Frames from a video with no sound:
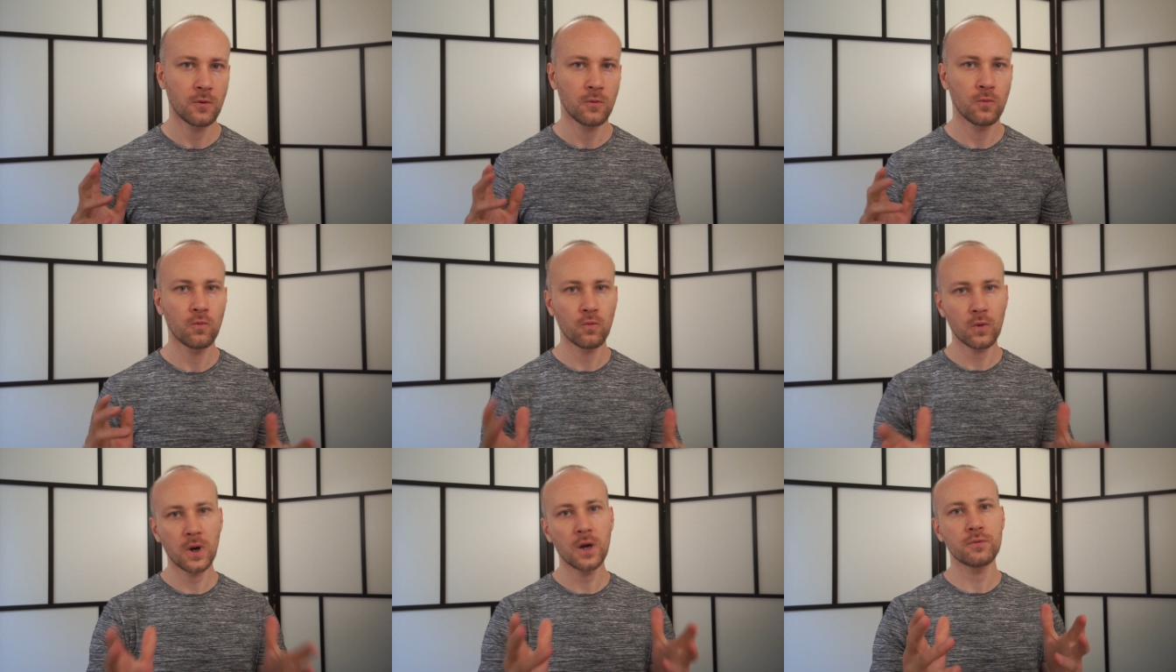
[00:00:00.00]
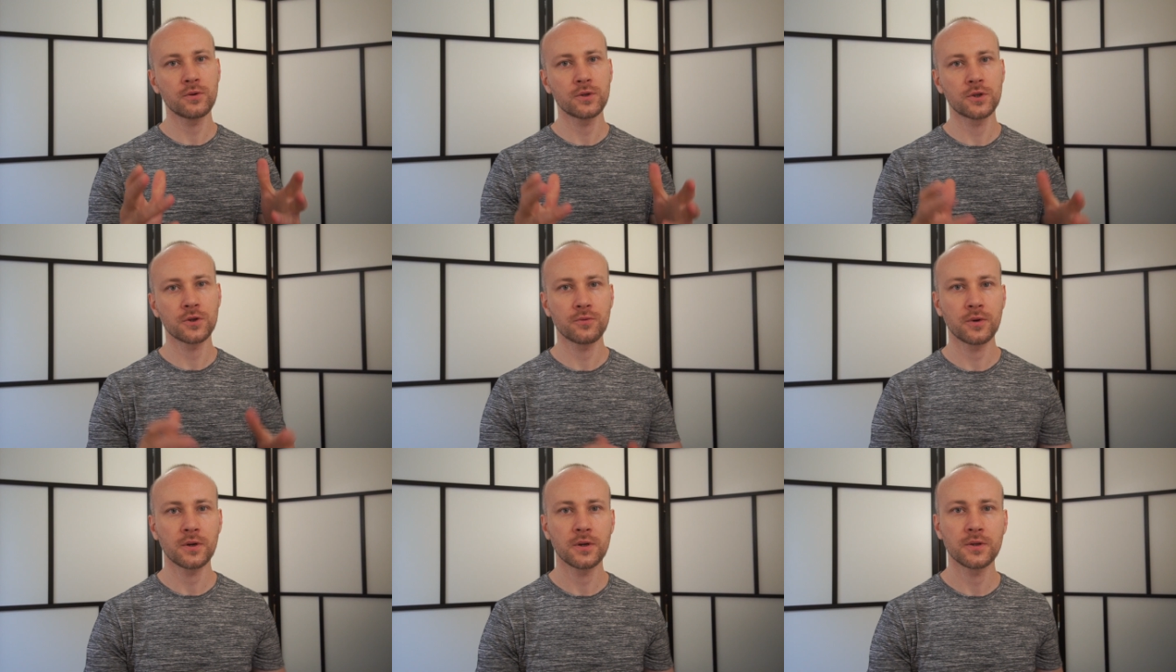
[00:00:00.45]
Why
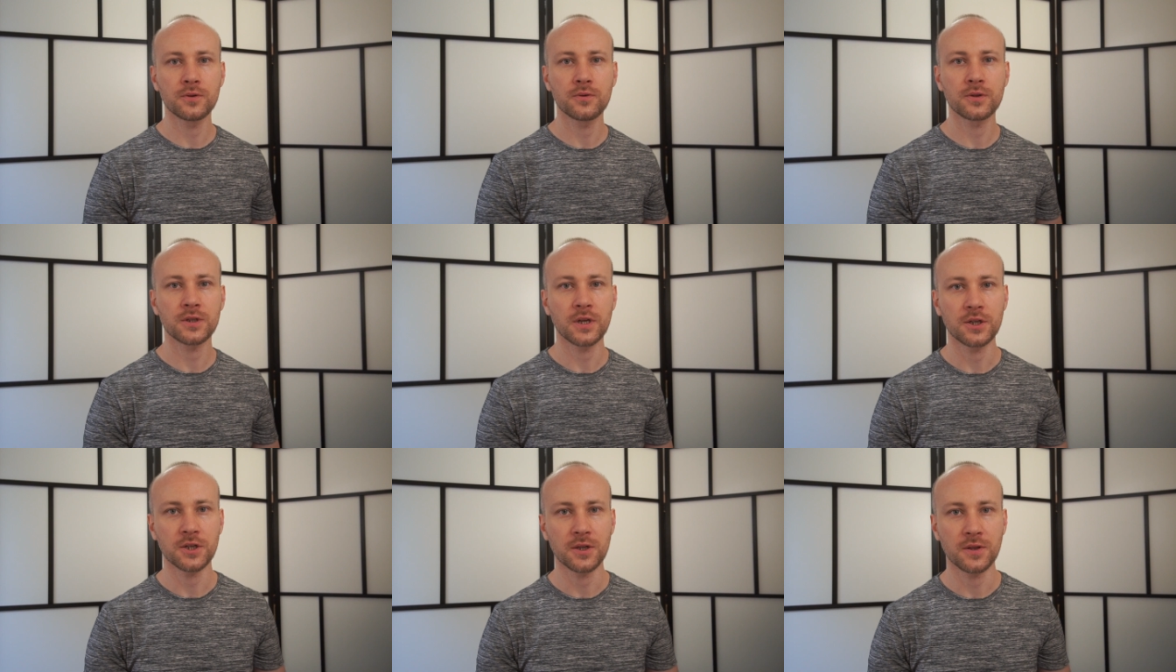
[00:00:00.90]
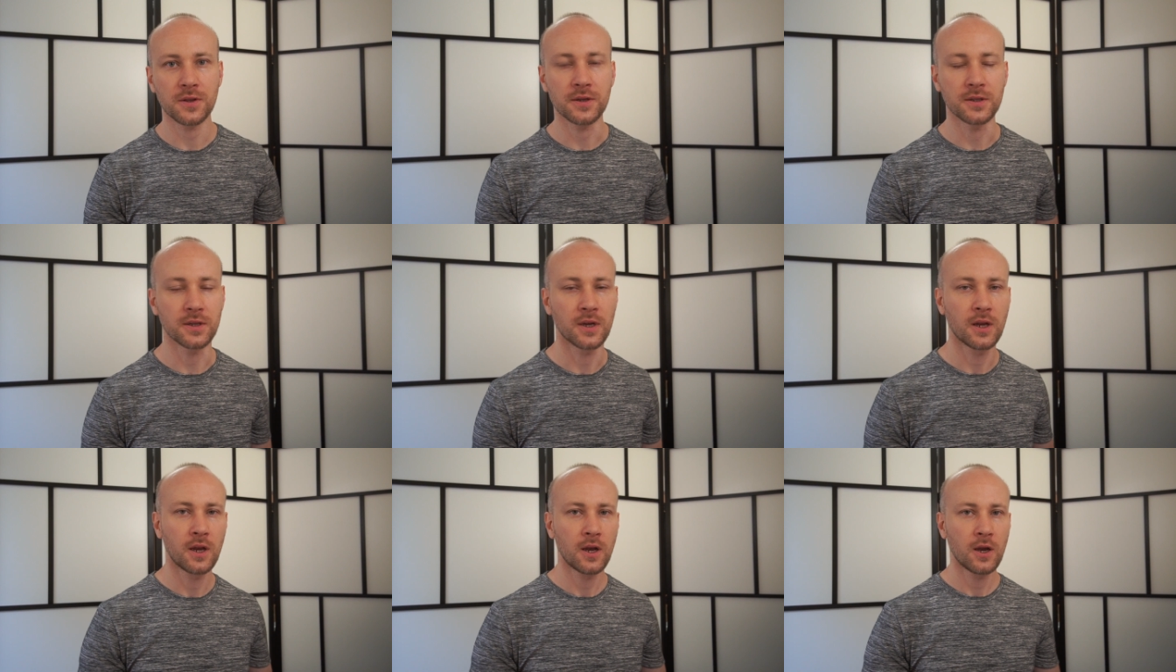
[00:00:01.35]
would you want to do such a
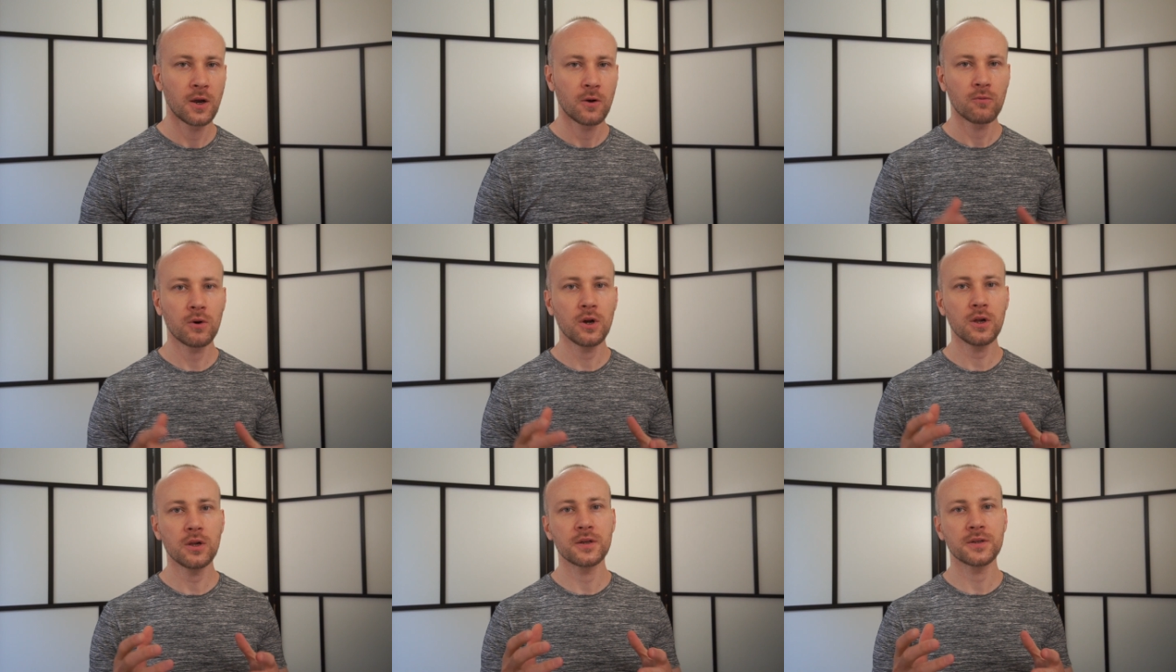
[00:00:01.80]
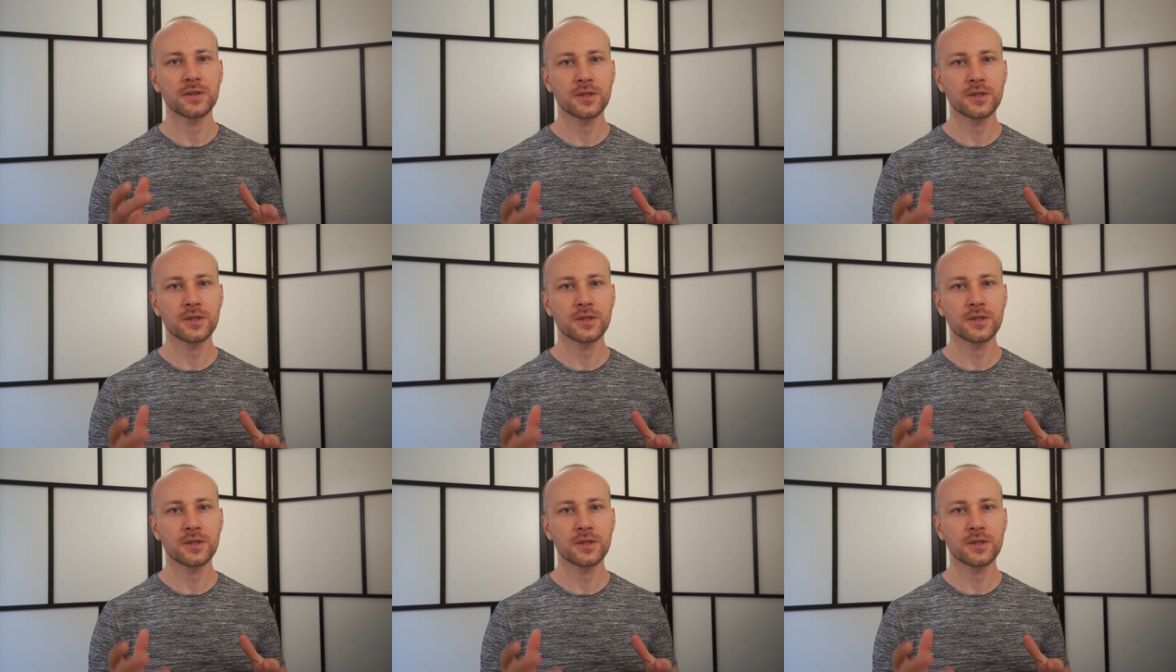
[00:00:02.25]
thing? Well,